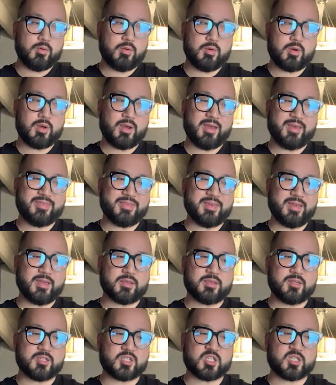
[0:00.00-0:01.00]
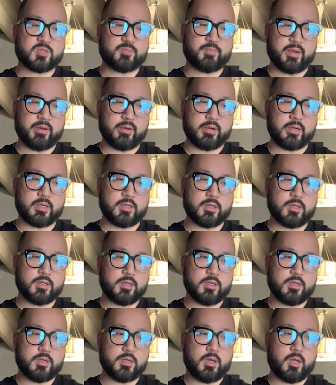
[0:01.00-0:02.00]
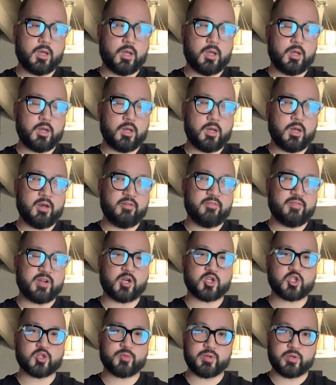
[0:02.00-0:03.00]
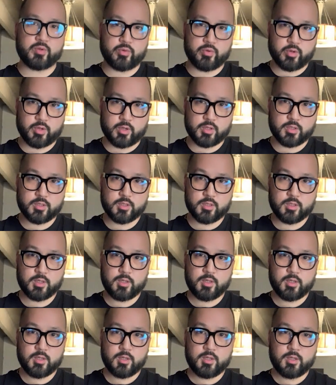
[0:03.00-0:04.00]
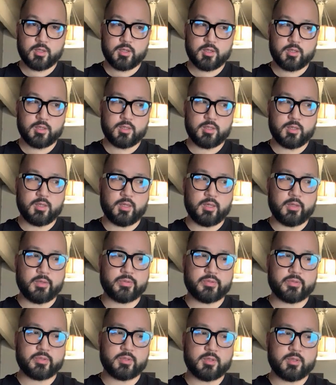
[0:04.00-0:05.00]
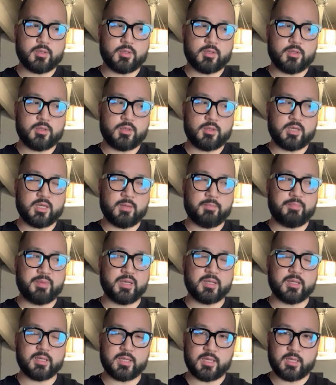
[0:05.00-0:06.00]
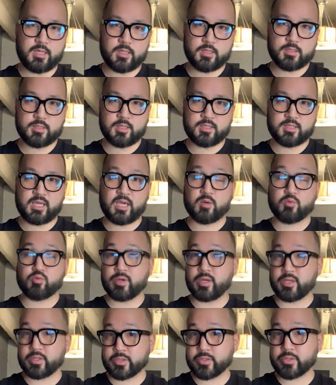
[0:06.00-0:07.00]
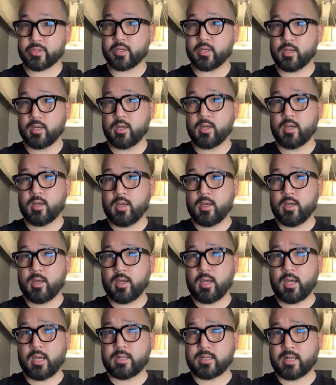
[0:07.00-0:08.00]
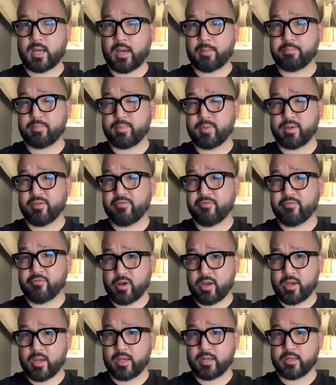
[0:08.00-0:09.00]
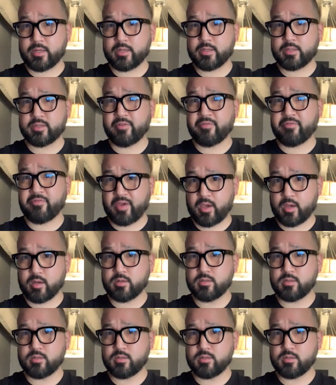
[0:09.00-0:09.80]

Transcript: I think the spirit of an entrepreneur is the ability to take risk and not be afraid to fail.